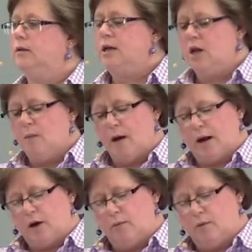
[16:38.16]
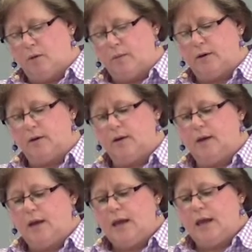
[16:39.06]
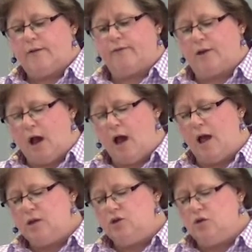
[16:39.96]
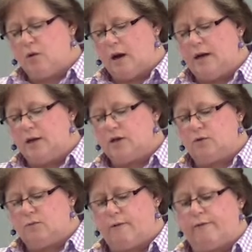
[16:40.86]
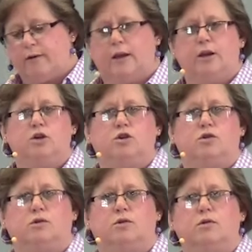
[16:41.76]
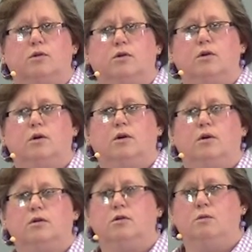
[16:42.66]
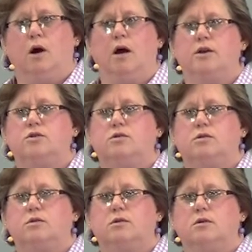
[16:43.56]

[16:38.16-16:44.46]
Think about it a moment. If God's greatest revelation to us